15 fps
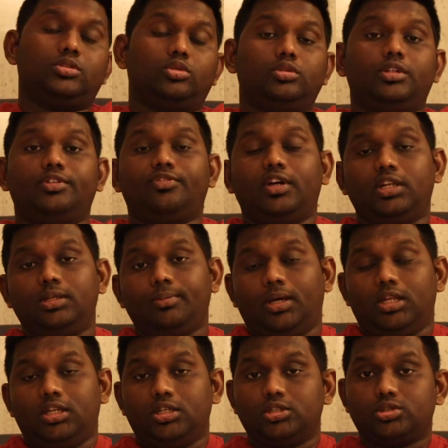So they finally
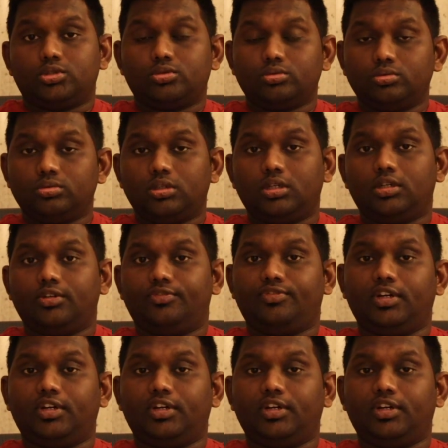managed to